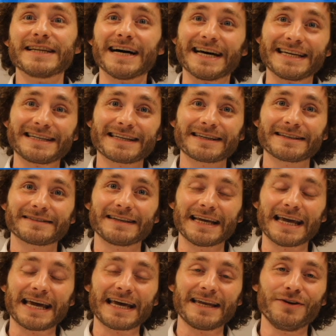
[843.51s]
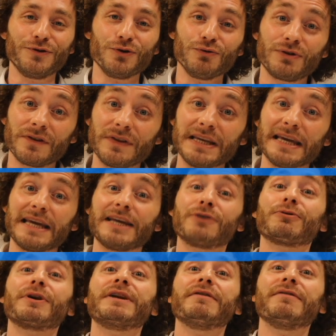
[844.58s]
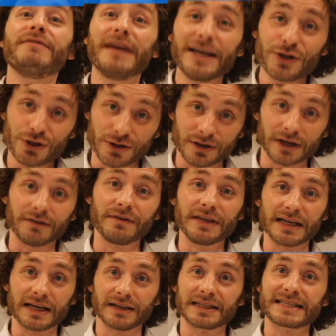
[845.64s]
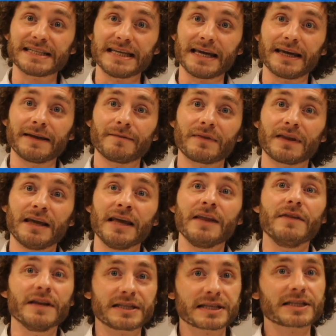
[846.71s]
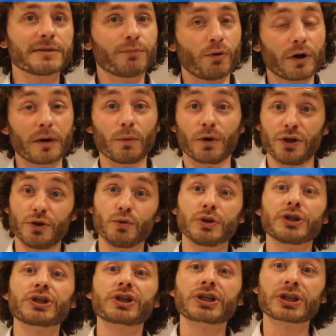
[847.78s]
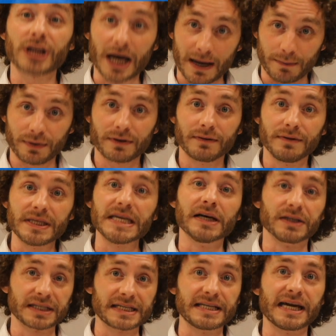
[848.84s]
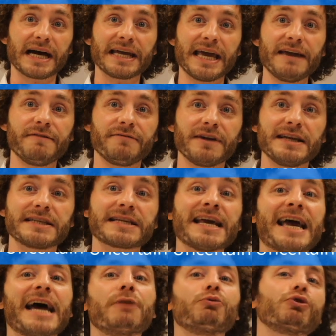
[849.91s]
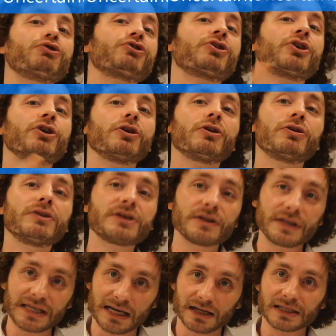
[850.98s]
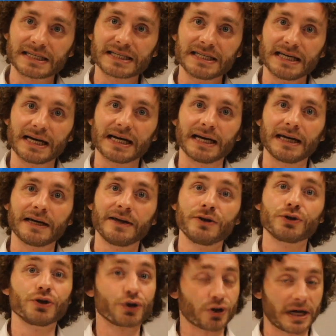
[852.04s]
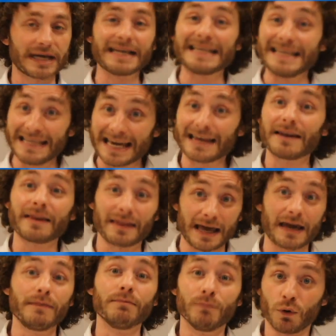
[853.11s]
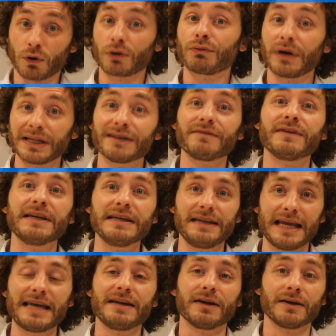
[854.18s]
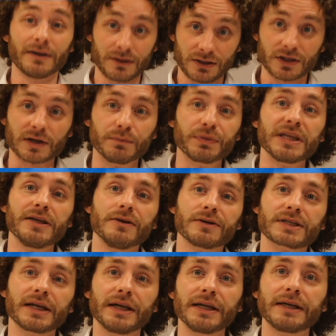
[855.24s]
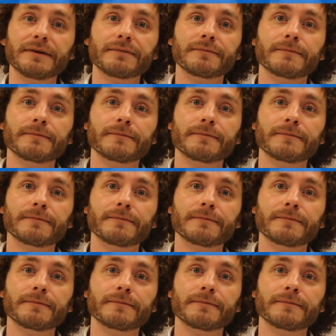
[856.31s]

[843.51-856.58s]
not, and due to the iterative nature of the LCA, this is the point where you would stop the LCIA phase and return to the LCI to try and get that more relevant data to complete your study.